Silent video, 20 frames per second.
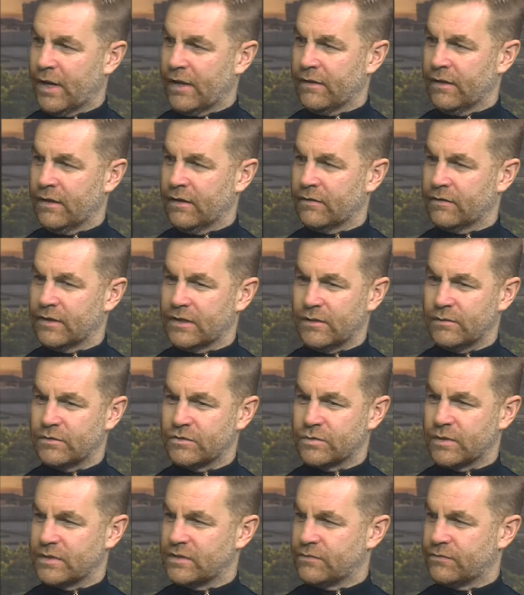then, I think he was
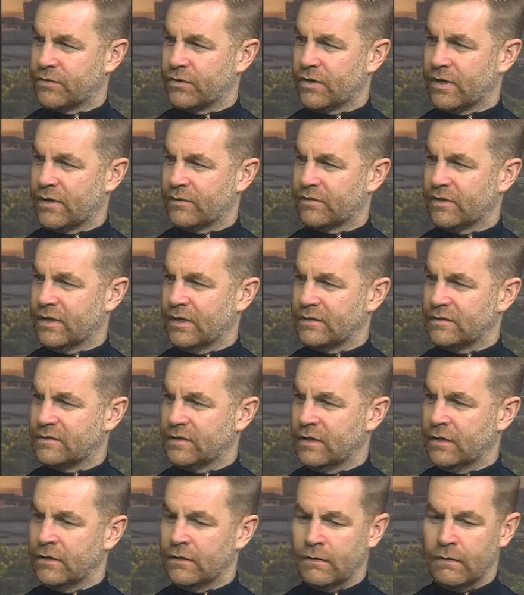24, I was
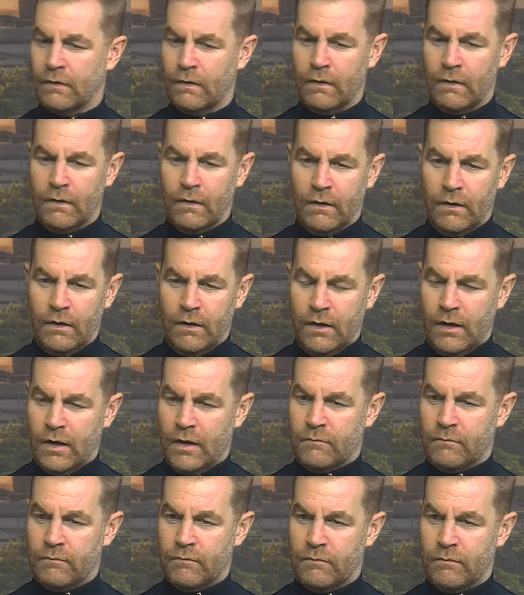19,
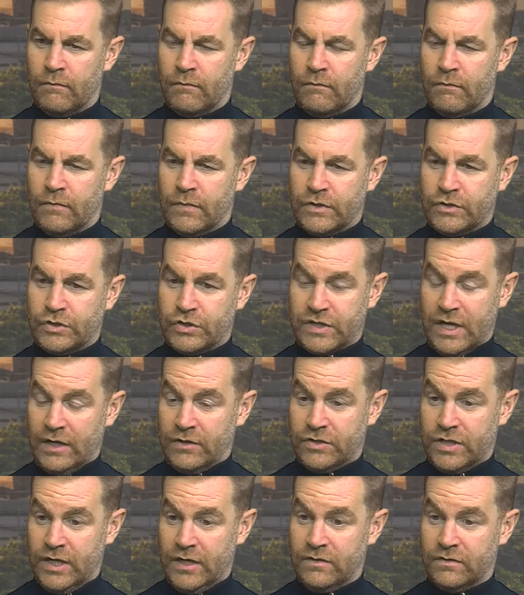and just getting
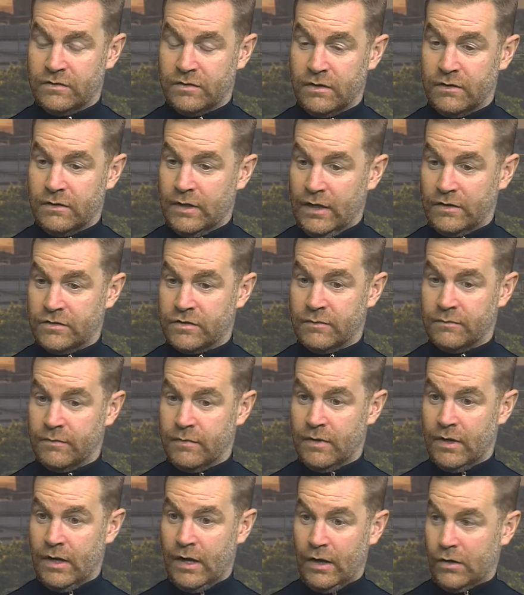changed next to him,
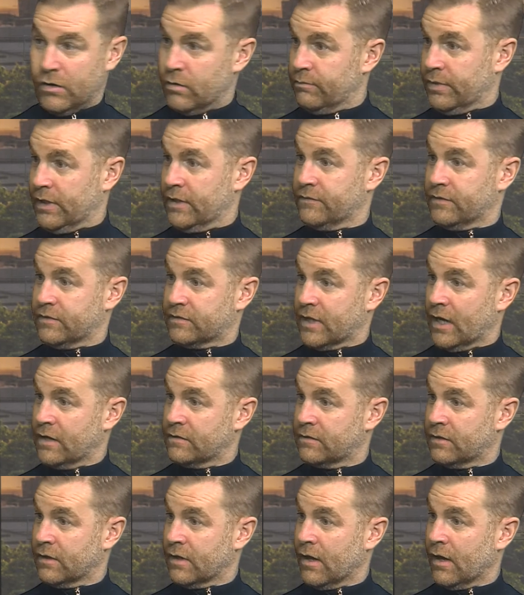I couldn't believe the size
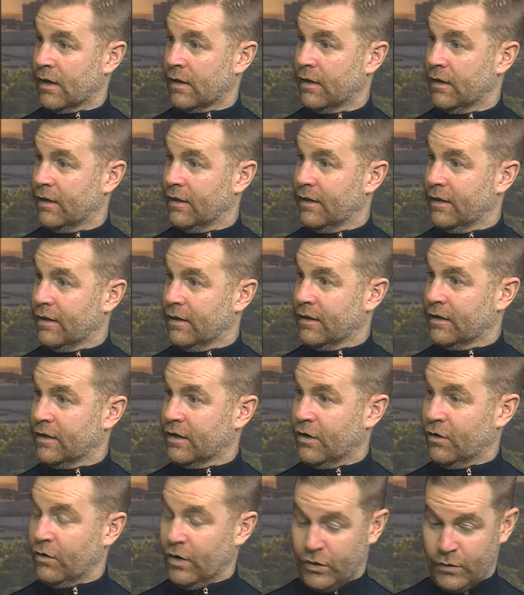of the guy.
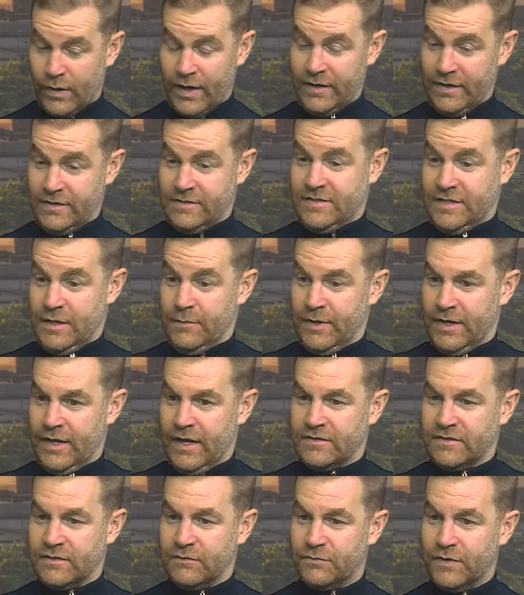Quite an
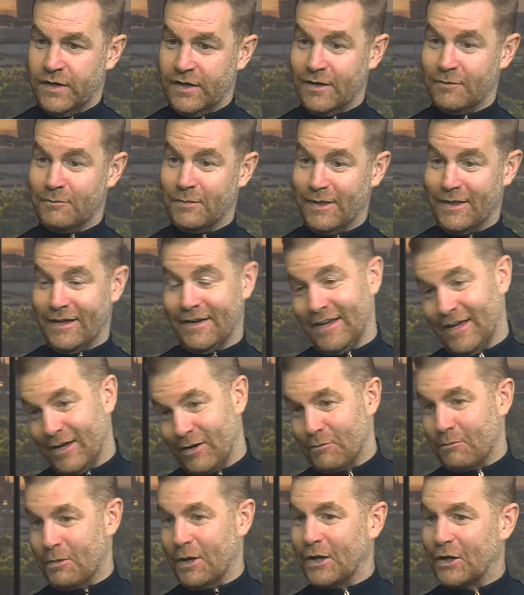intimidating figure, but then he had
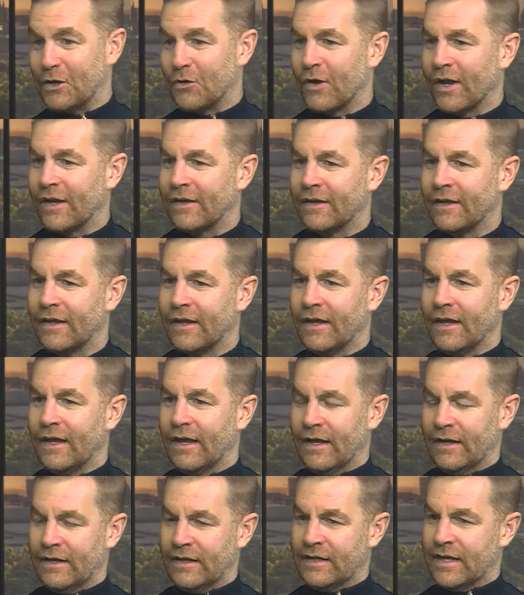a big grin,
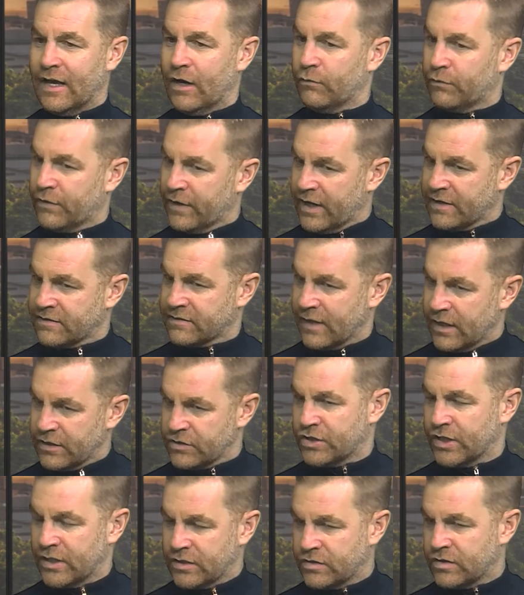and he galvanised that
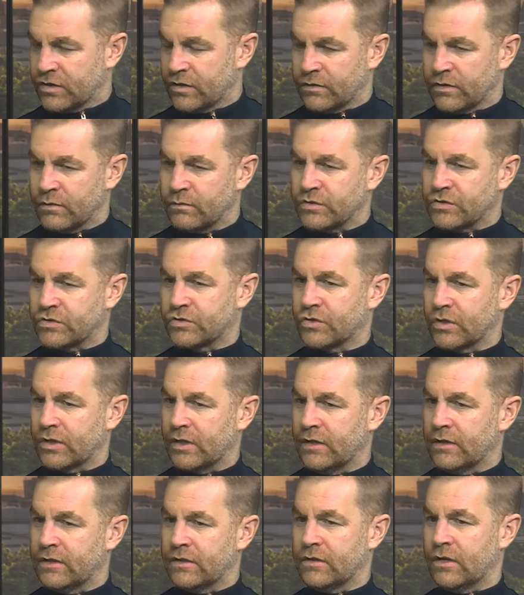changing room that was
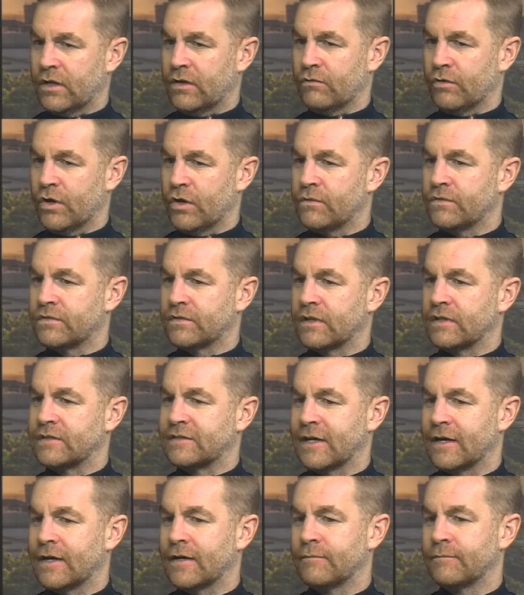struggling at Rose at the
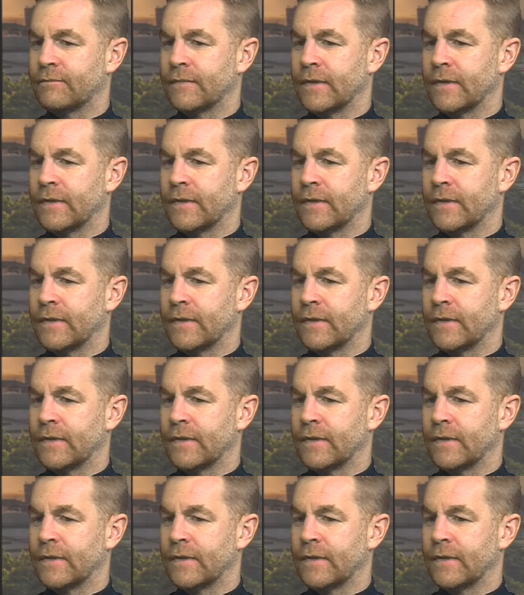time.